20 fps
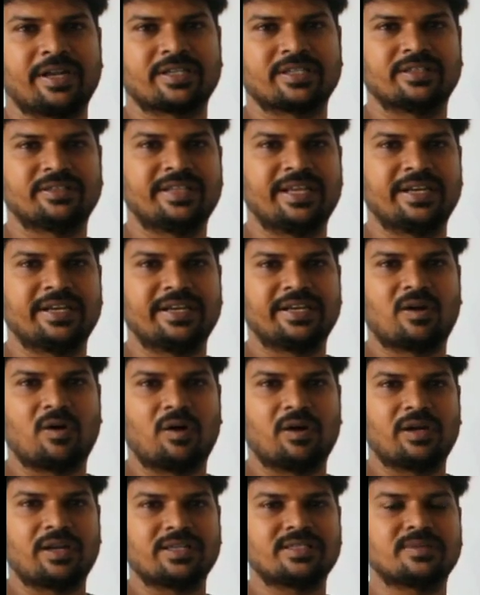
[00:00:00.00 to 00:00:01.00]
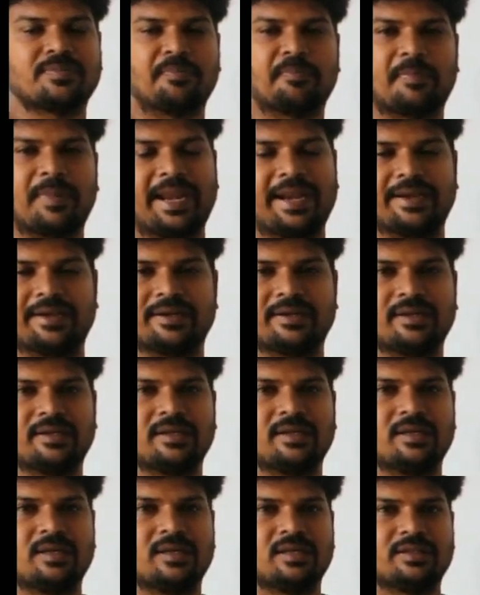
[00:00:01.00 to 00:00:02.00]
direction. Then it called as plane.
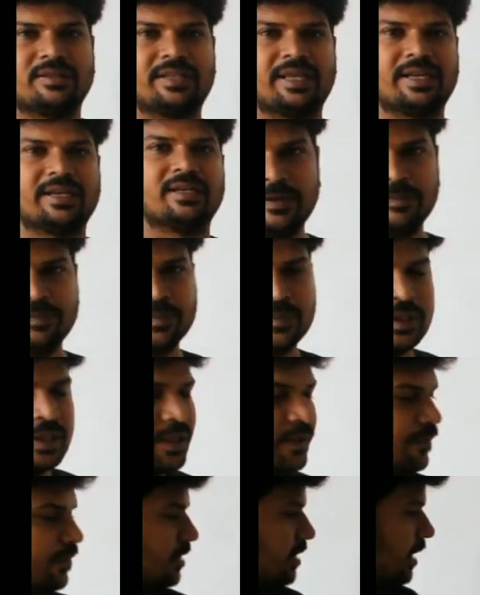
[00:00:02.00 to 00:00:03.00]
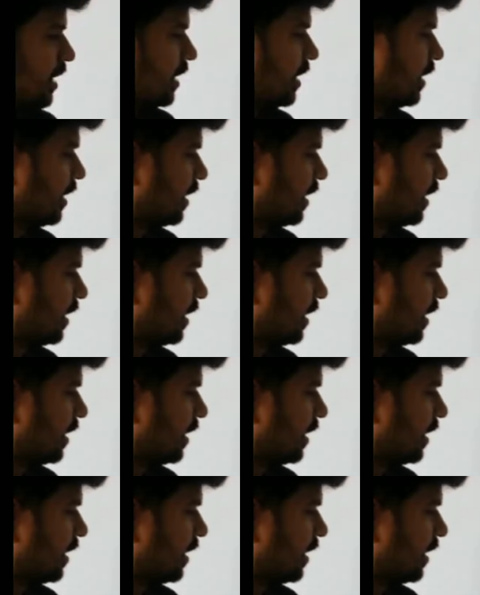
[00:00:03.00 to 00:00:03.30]
Then you see it